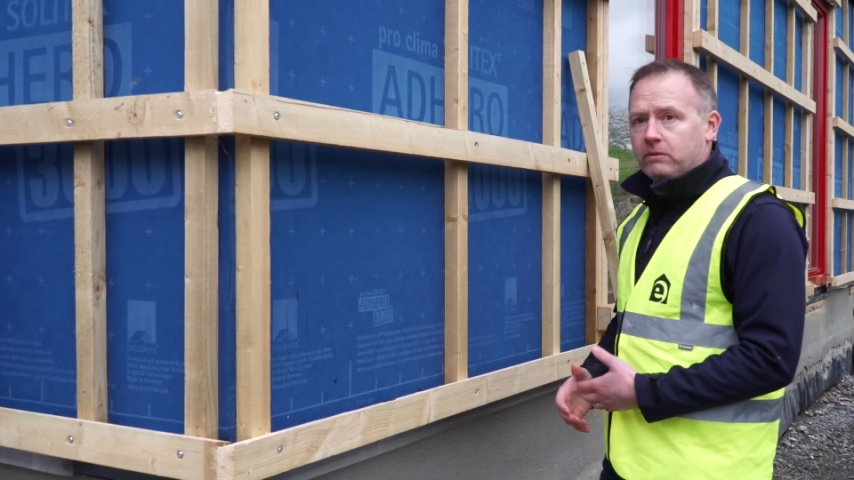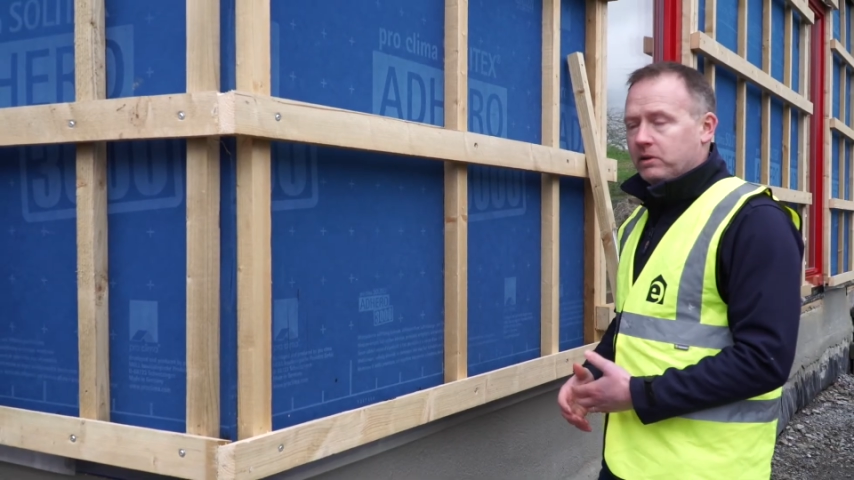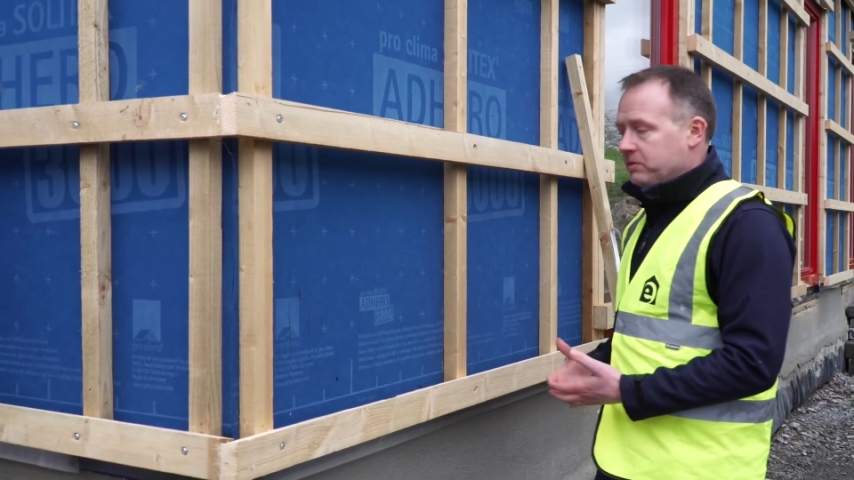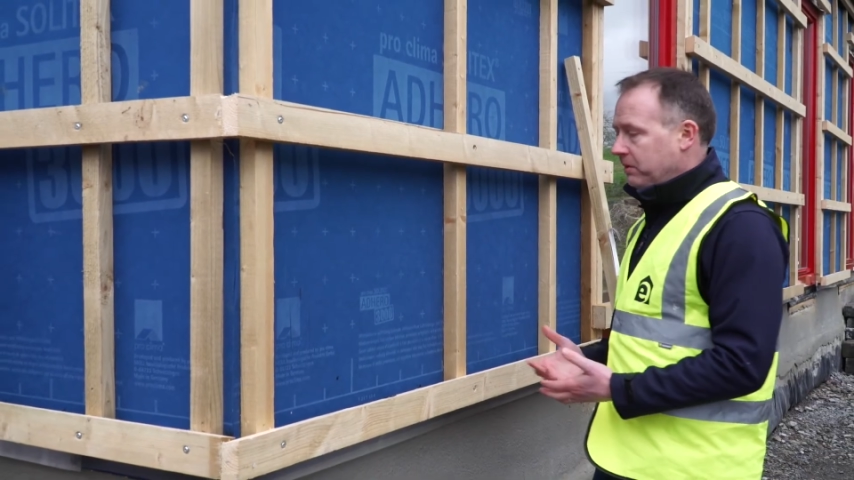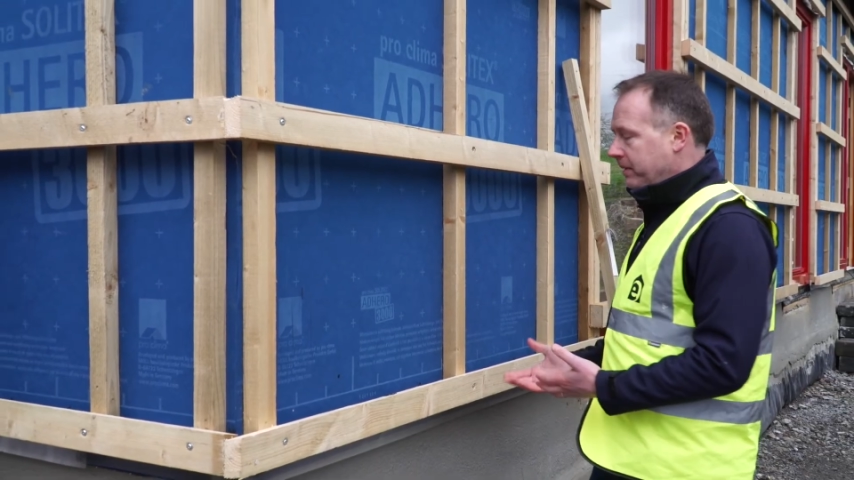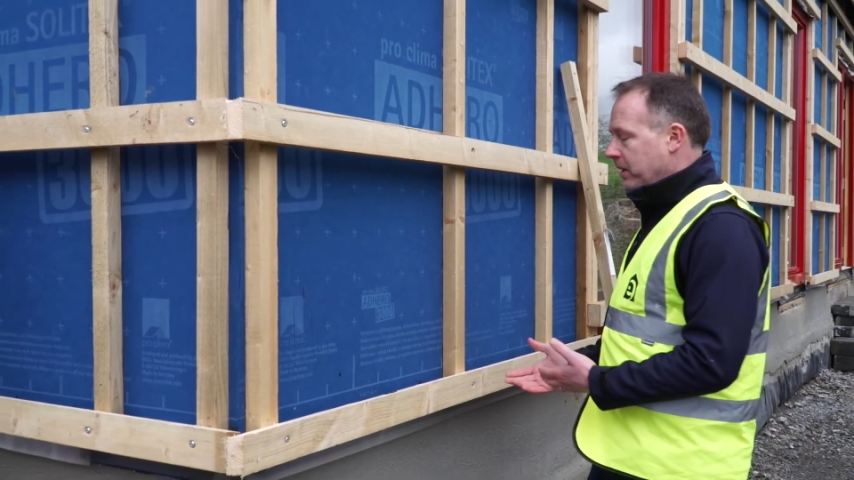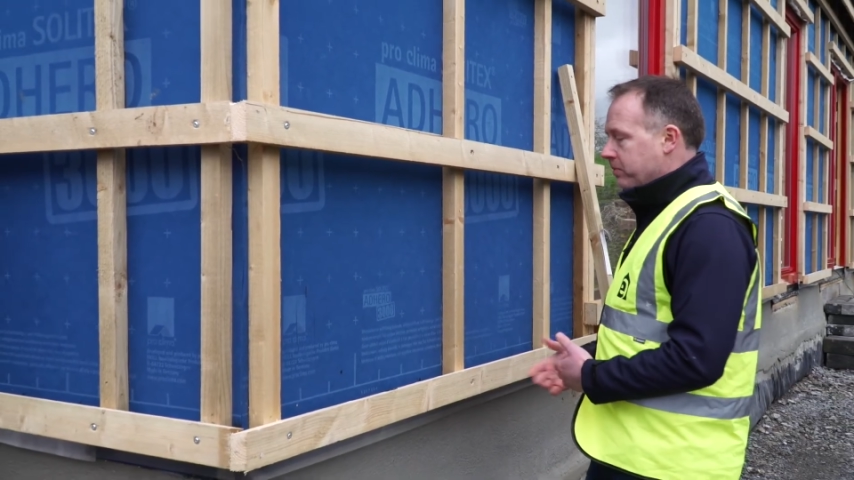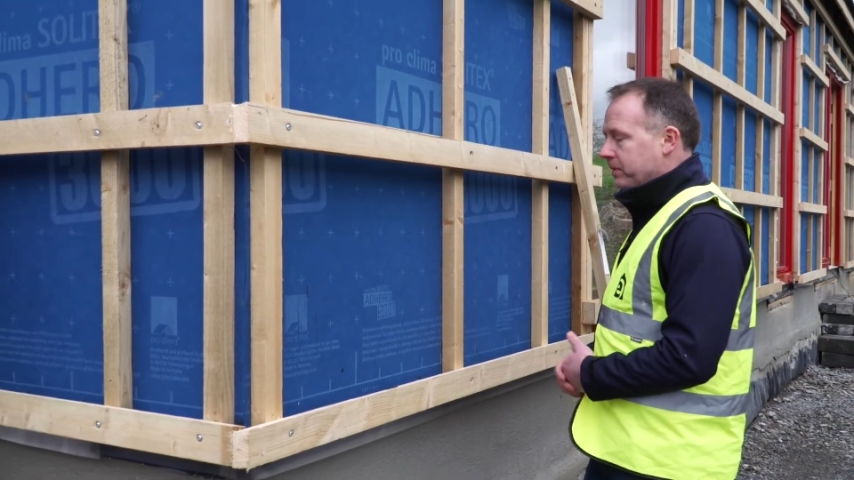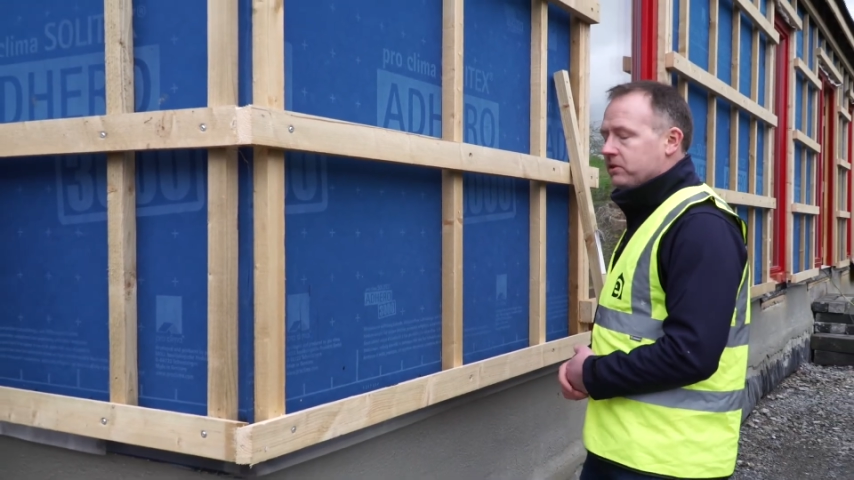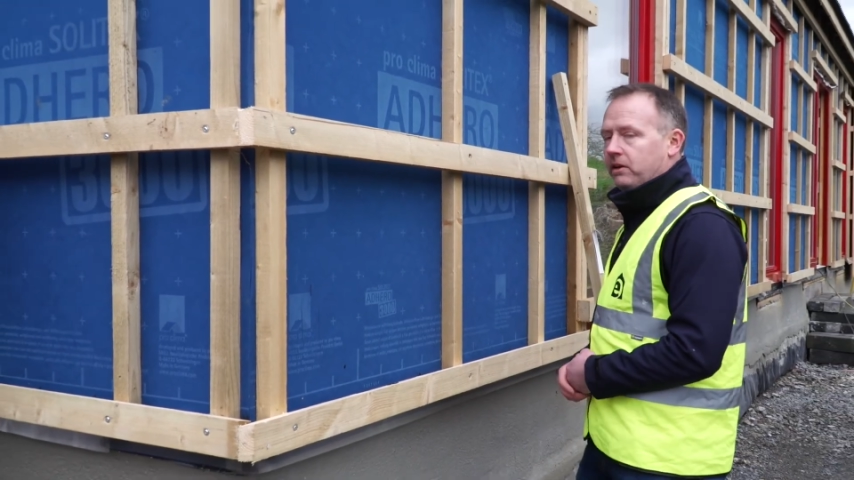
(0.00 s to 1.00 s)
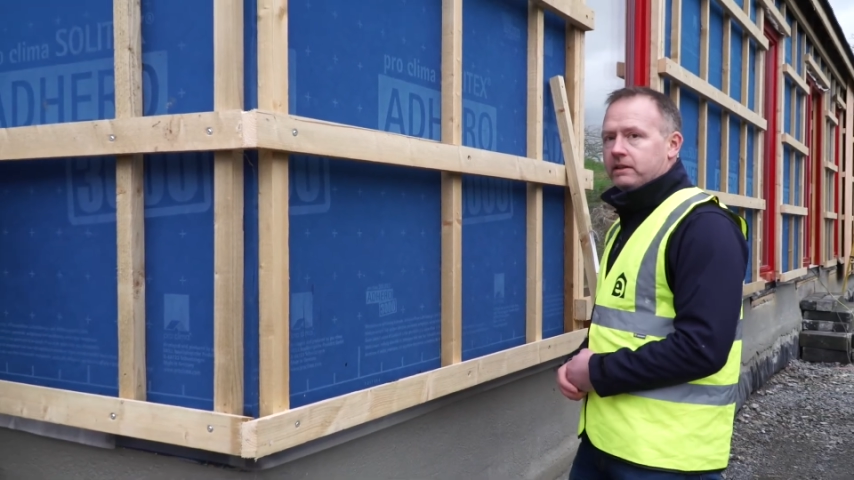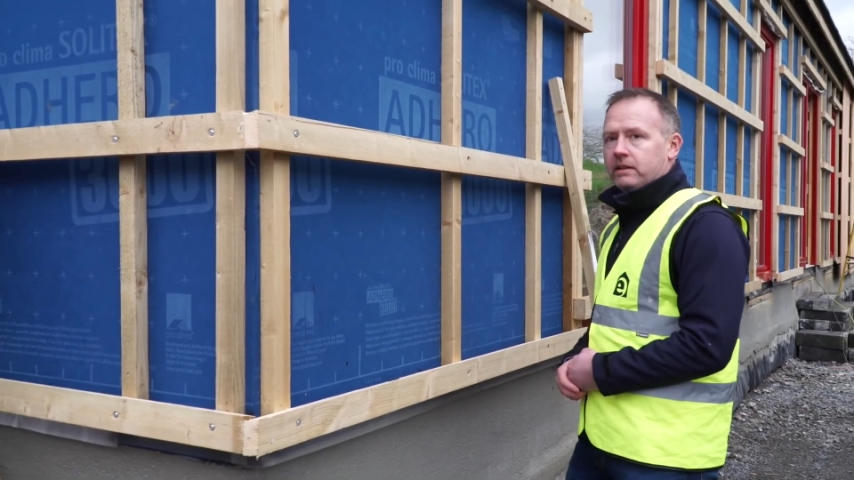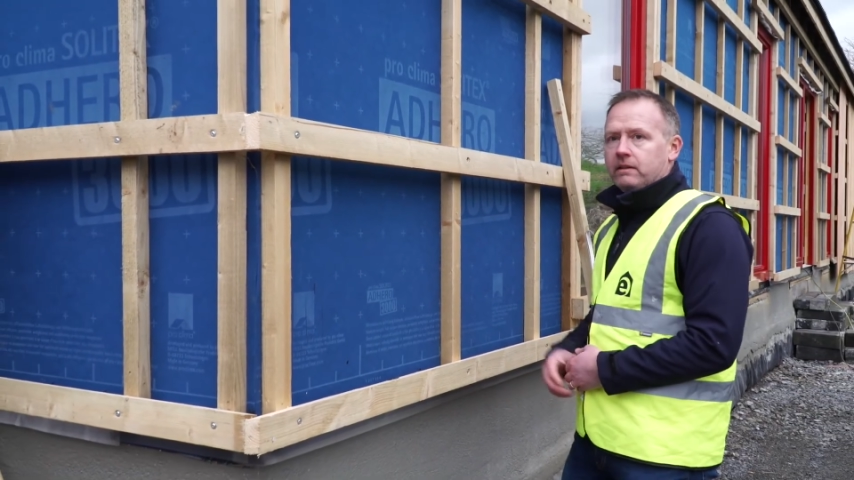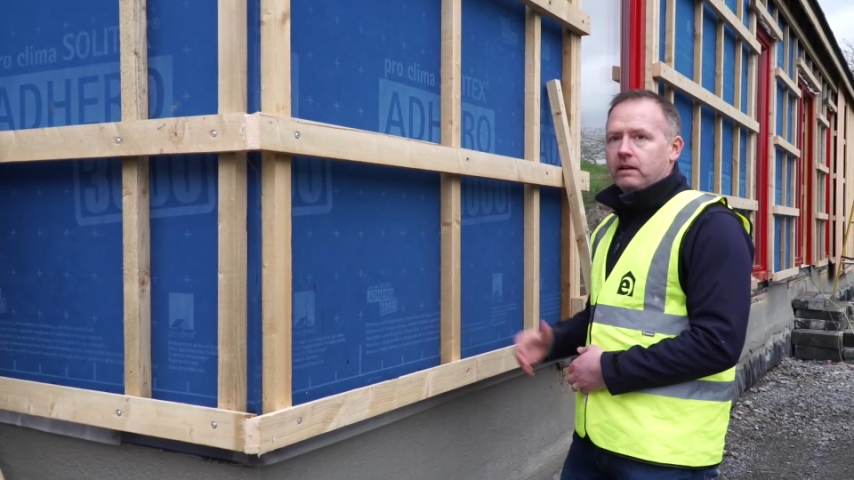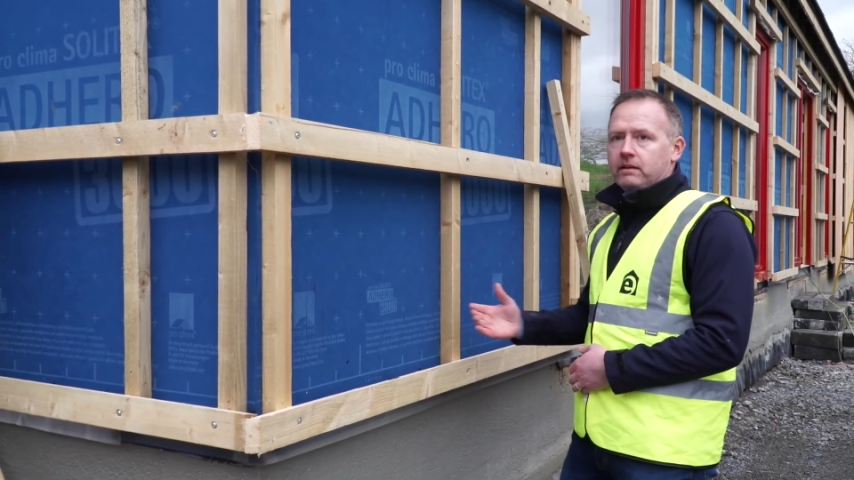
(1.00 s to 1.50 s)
which will be open jointed